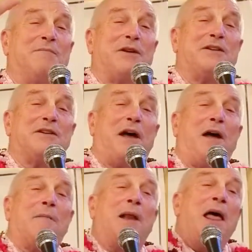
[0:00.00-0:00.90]

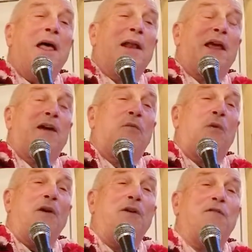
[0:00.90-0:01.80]
Brajadam like a
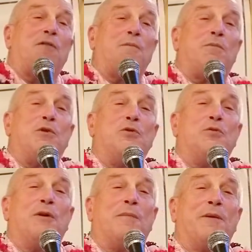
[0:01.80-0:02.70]
wonderful blue
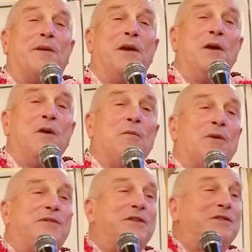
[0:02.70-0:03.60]
ribbon
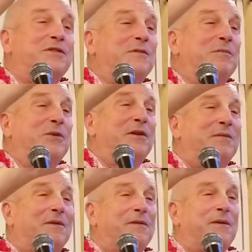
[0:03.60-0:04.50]
was this Yamuna
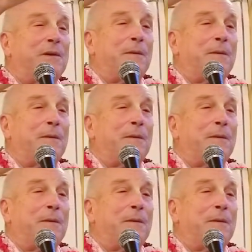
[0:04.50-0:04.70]
river.